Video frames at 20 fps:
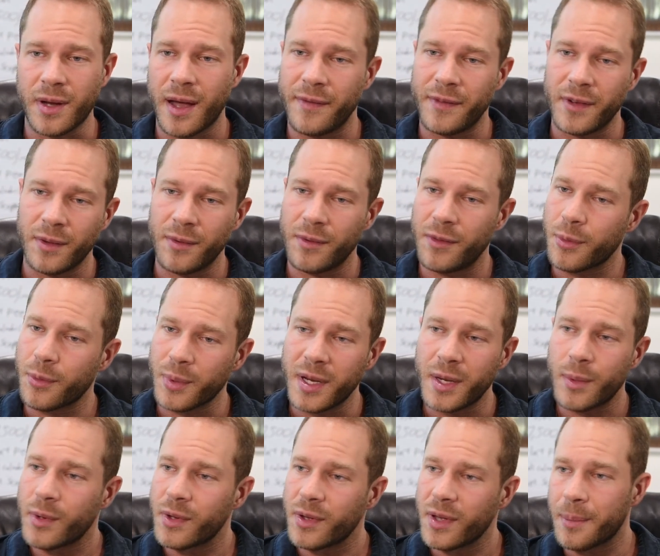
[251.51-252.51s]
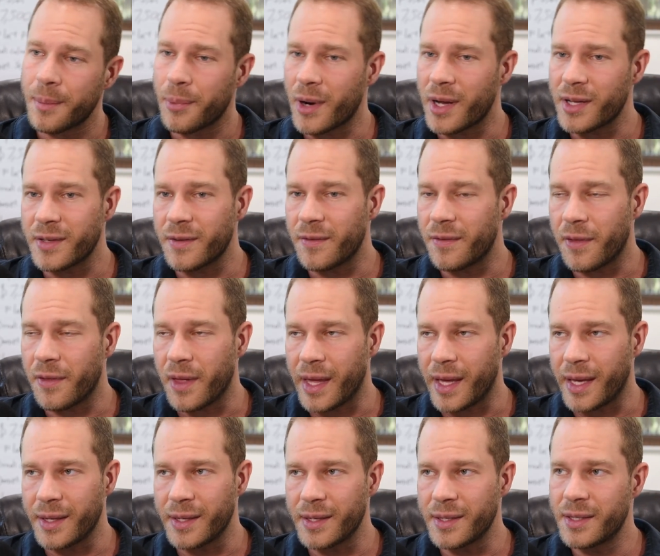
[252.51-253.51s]
I've done three really impressive
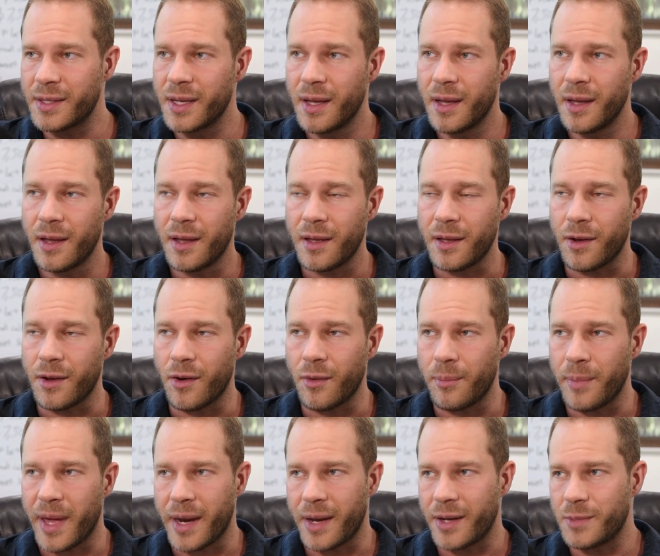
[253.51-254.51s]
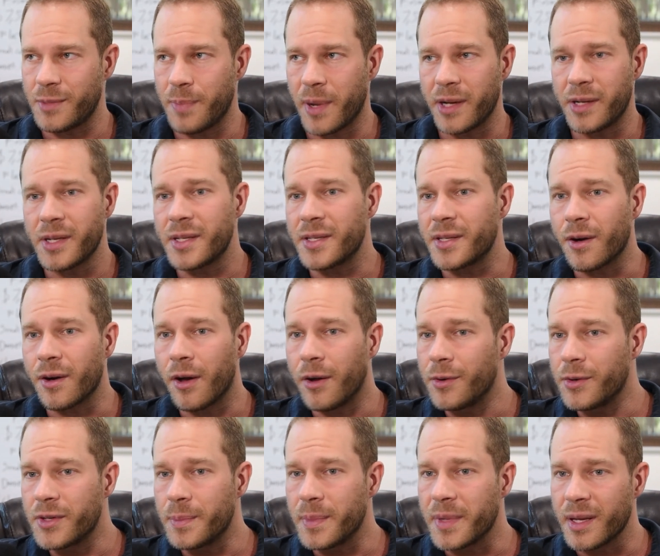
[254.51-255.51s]
things, you know, manage budgets that are
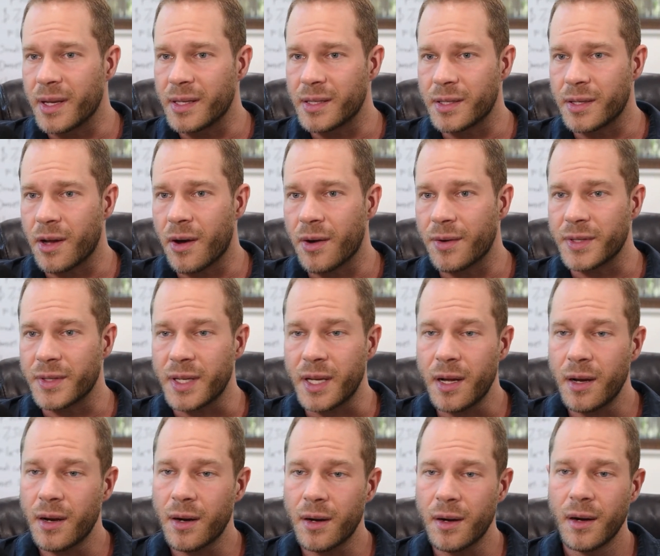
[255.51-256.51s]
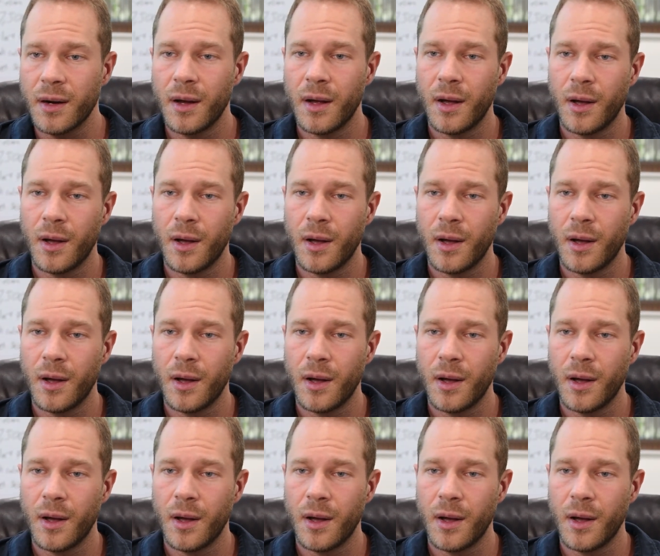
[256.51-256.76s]
hundreds of millions of dollars a year,